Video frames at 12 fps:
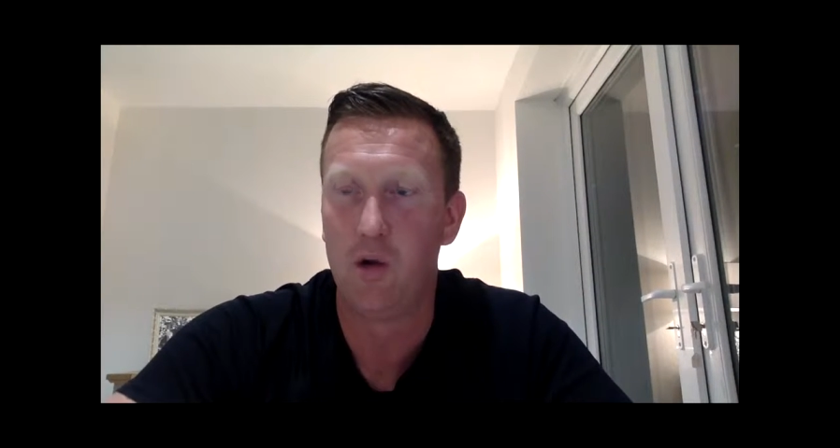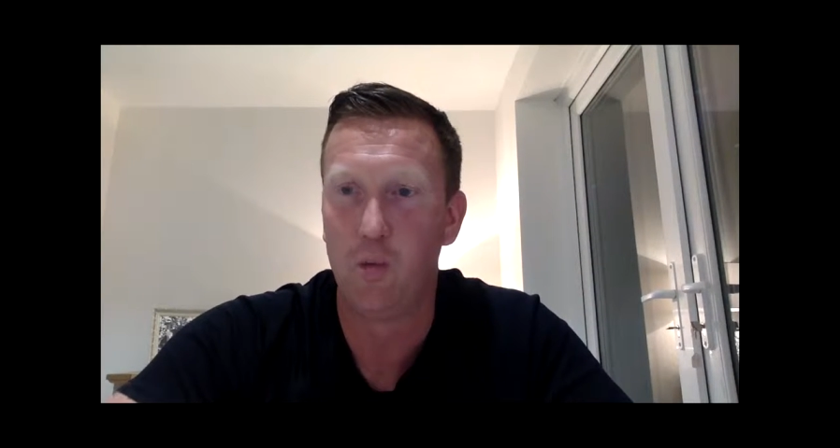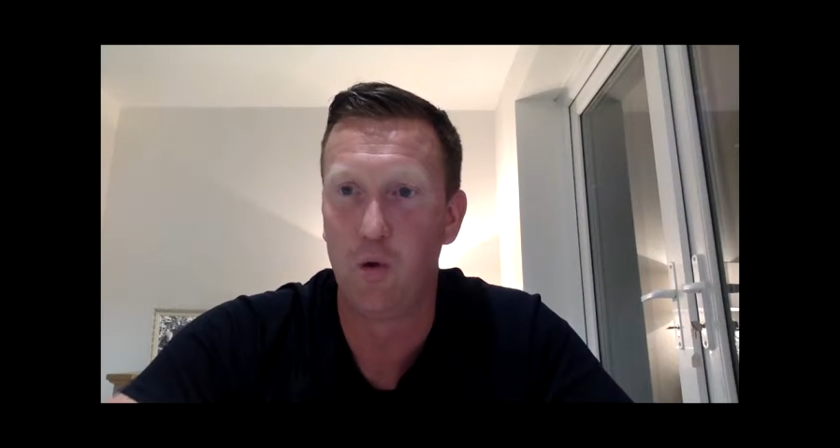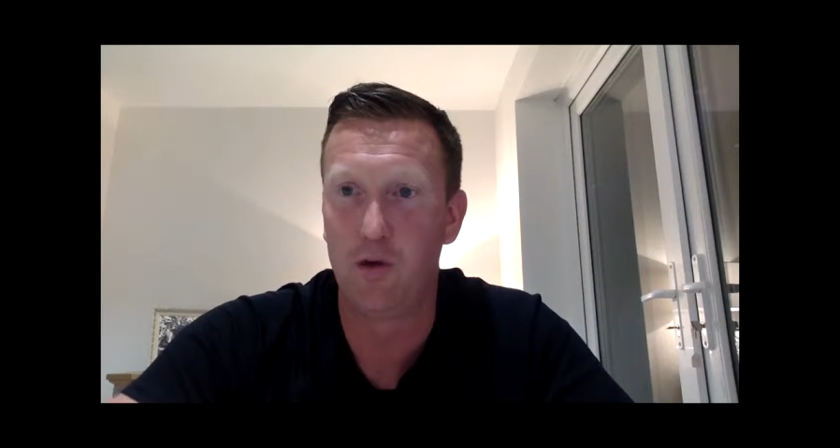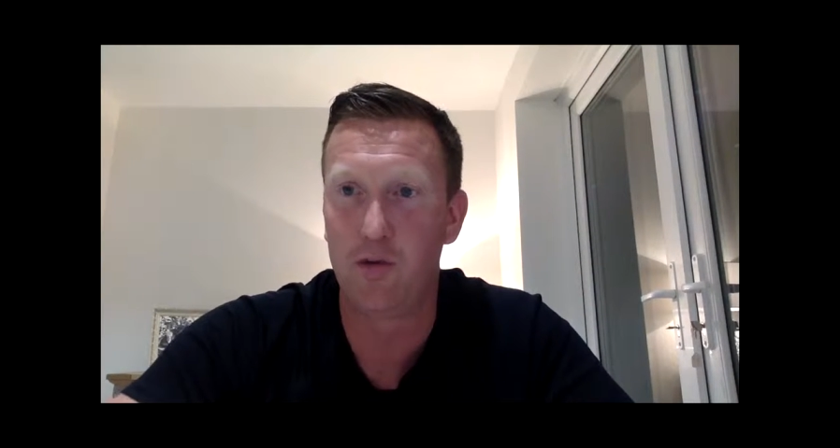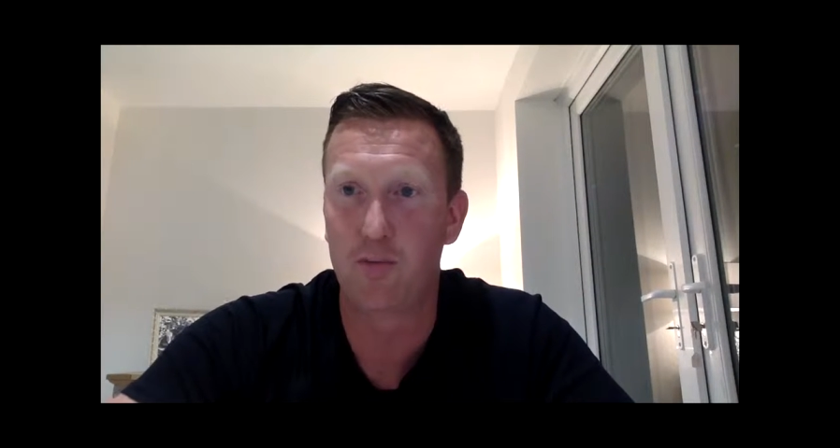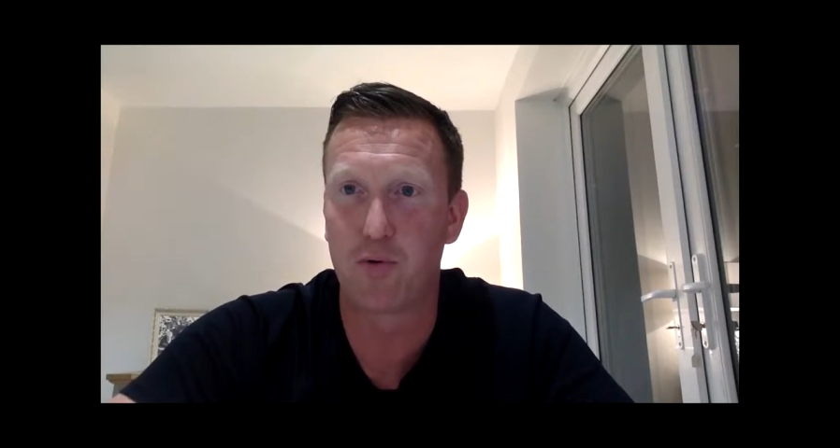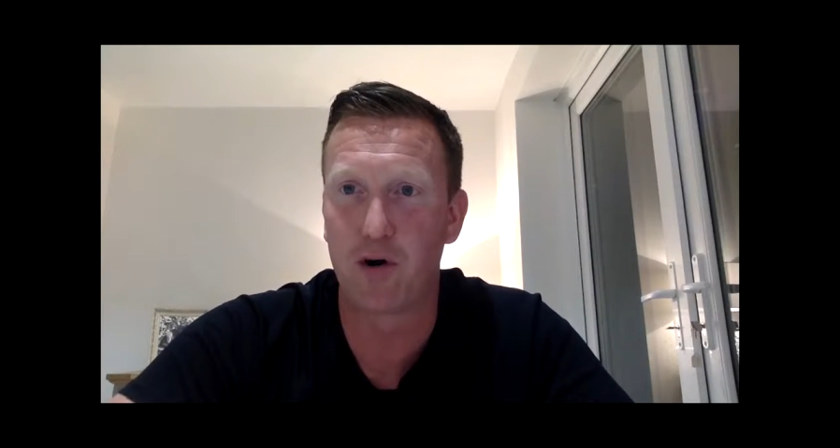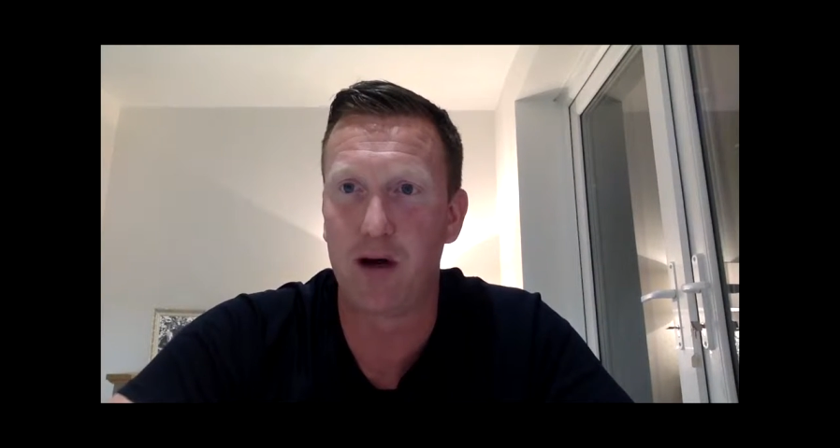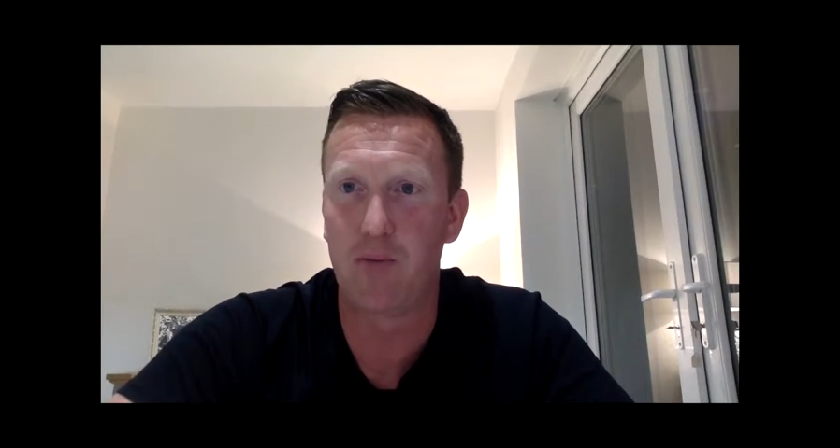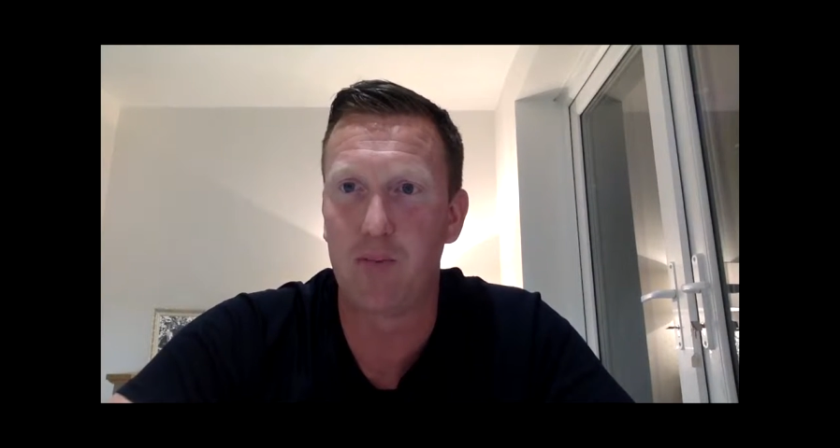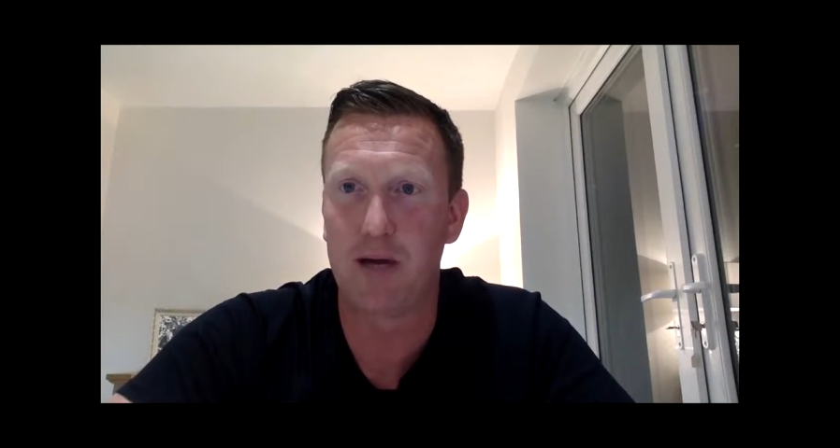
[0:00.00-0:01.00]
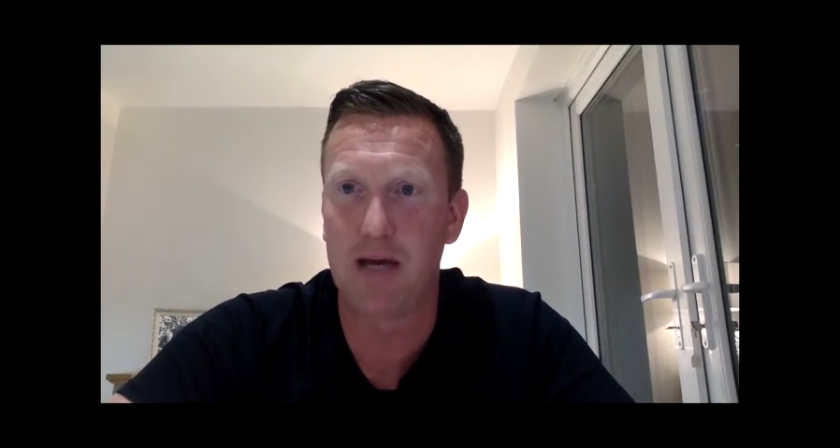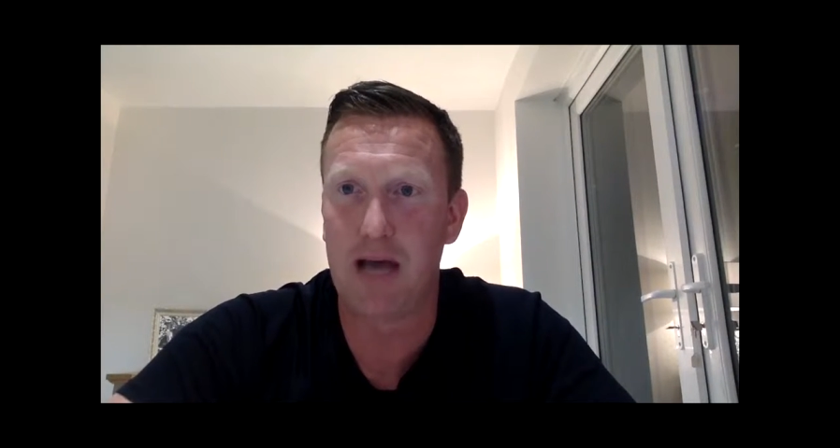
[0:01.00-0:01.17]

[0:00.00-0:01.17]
would the product be?